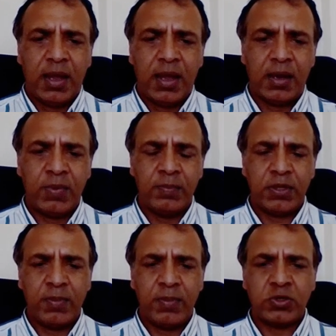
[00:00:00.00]
and being
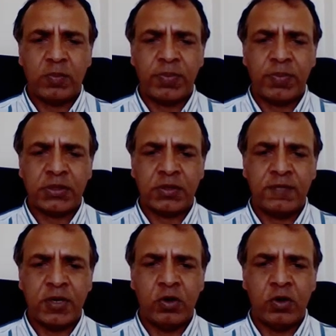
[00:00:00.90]
pretty much
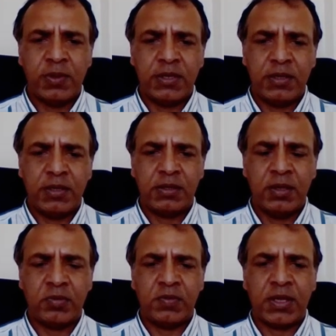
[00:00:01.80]
competitive globally in
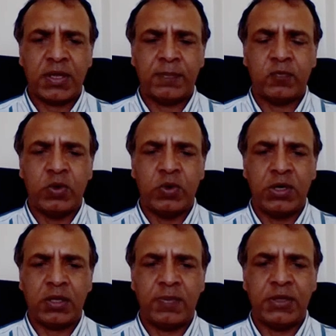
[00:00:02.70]
terms of the type of
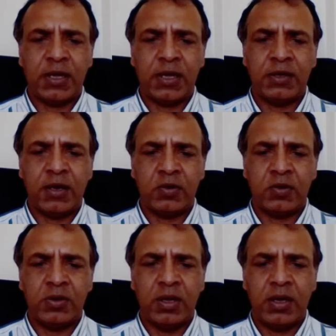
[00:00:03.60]
work that's being done
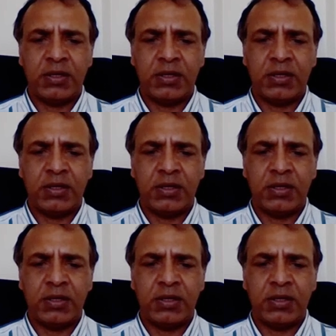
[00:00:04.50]
around